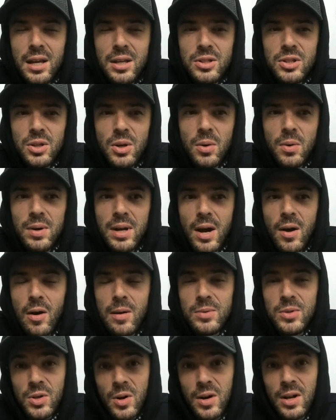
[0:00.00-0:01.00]
so now
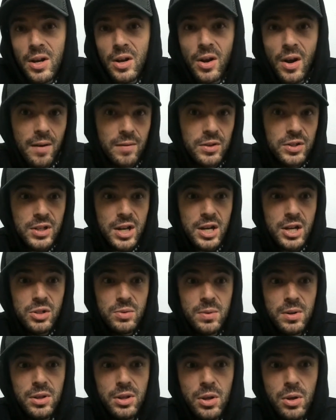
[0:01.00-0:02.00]
i'm starting a
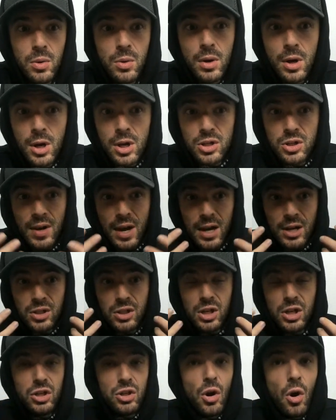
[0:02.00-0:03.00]
conversation with you to
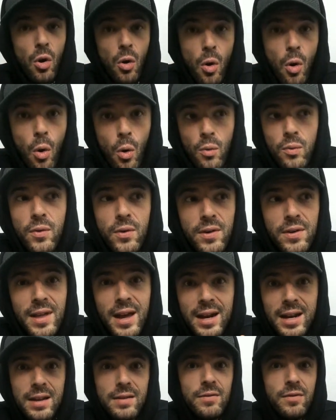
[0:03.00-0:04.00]
actually go over
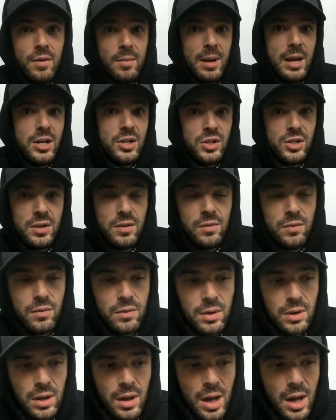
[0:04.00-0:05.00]
that information
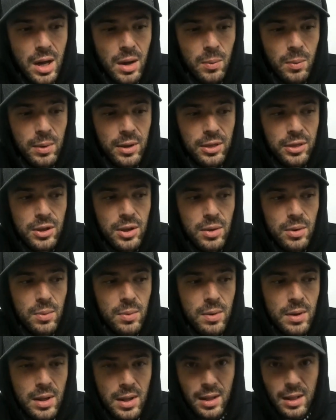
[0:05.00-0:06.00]
uh, with
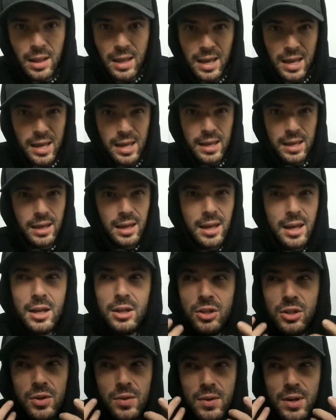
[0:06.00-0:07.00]
you like
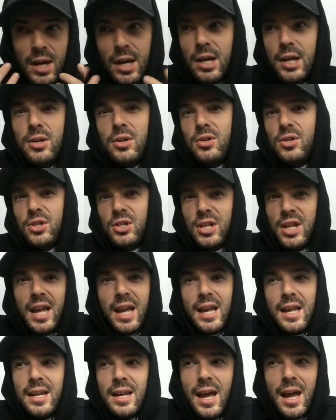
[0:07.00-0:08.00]
do you not
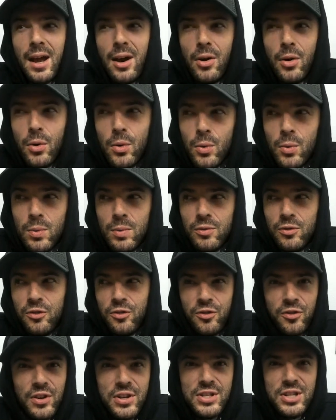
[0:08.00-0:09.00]
understand how
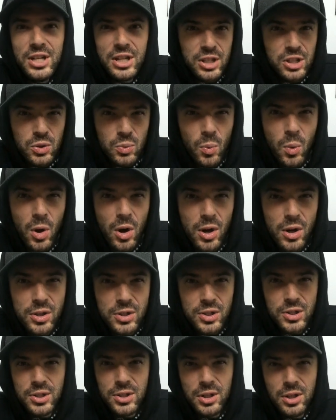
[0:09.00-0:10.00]
physics
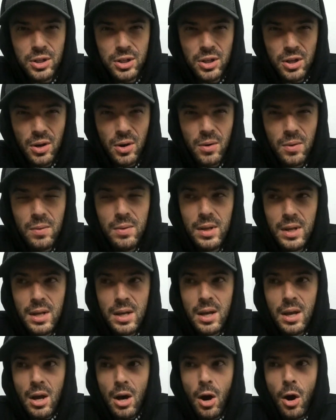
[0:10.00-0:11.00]
works you know
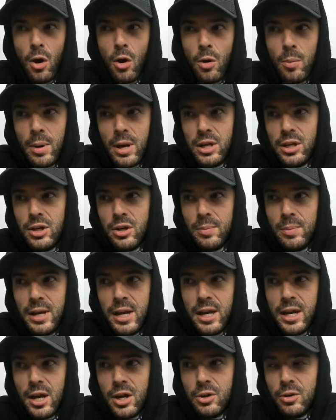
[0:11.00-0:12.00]
oh but you're
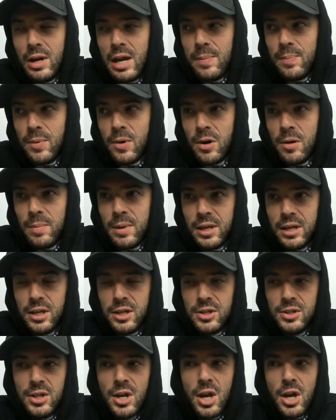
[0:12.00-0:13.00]
being a creeper
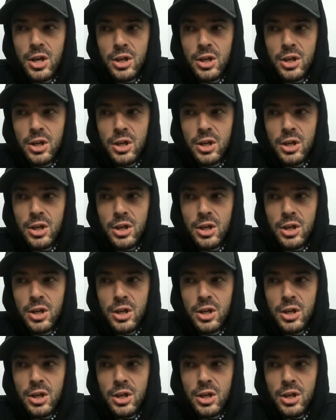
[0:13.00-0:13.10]
because